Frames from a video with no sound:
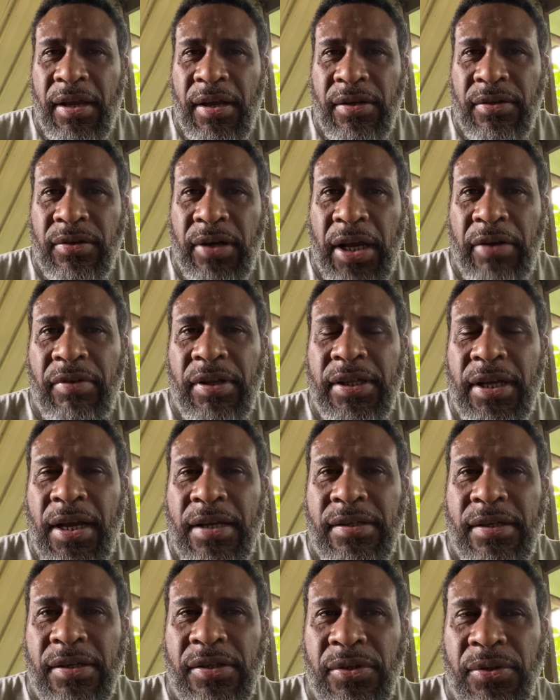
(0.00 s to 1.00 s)
So
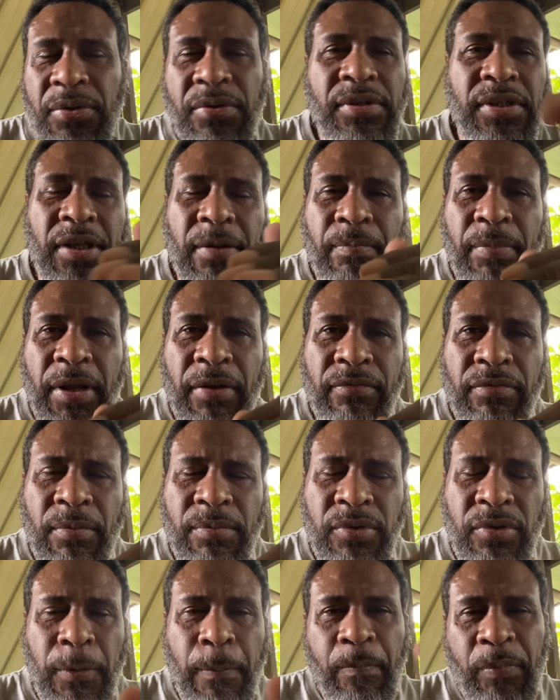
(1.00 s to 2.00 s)
advertisers use the platform.
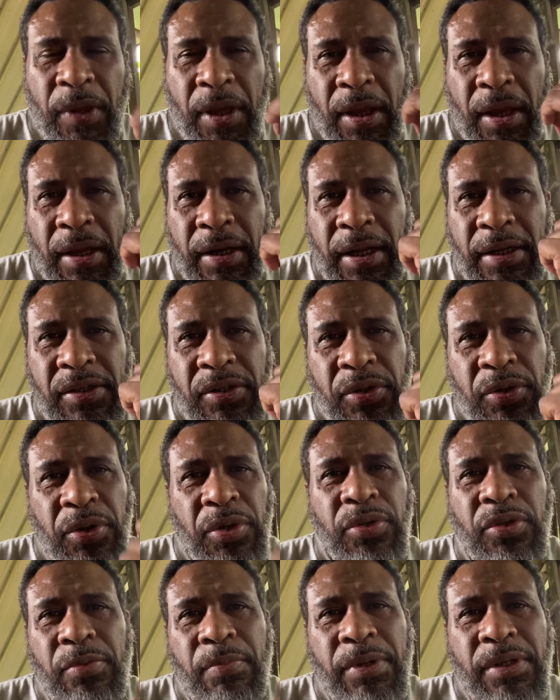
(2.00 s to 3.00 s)
So it's
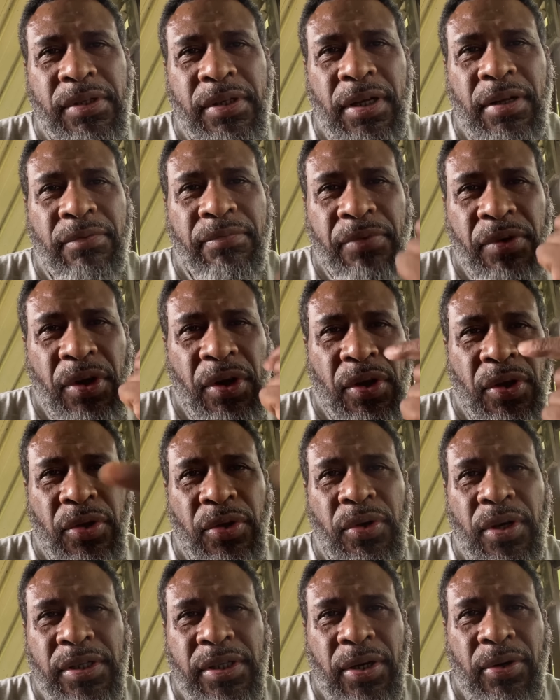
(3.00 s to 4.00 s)
YouTube itself,
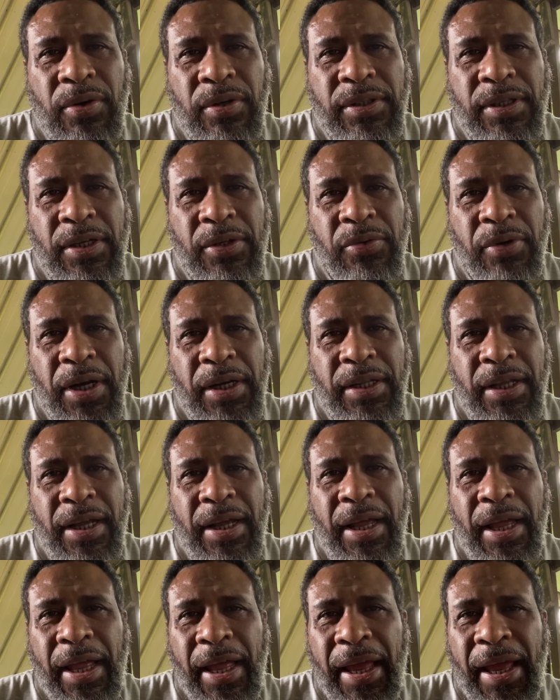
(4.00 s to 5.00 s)
you as the content creator,
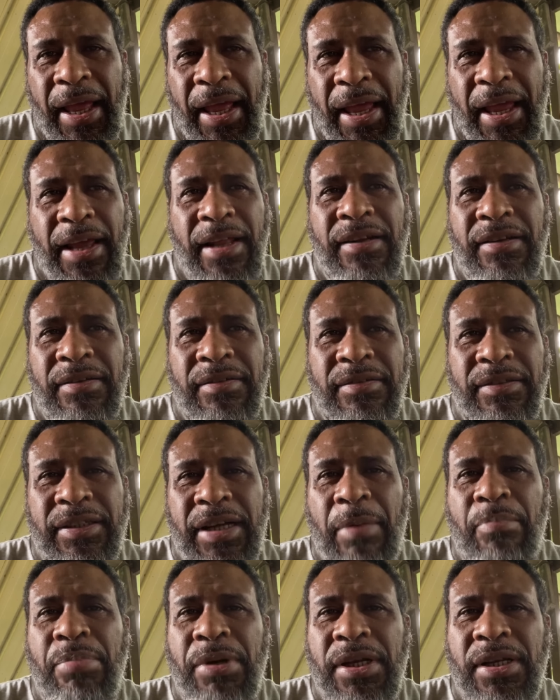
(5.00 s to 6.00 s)
and
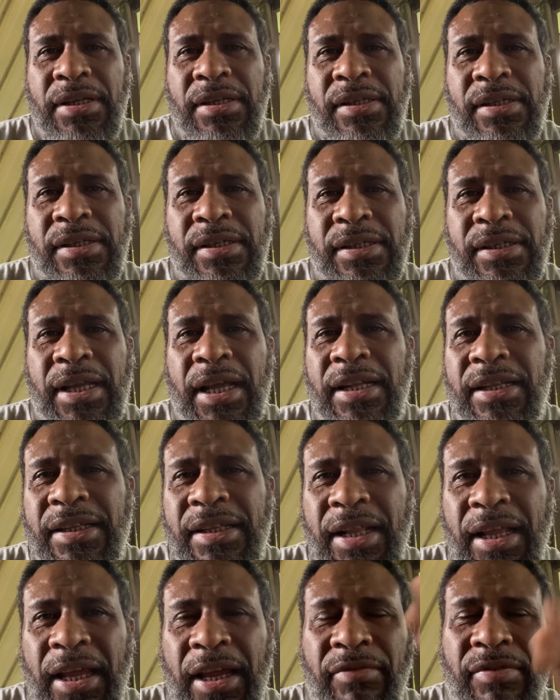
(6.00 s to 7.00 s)
companies that
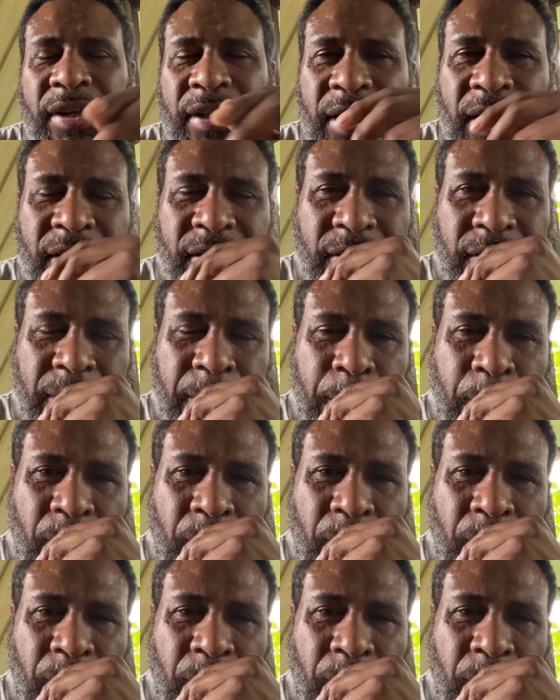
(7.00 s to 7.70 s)
advertise.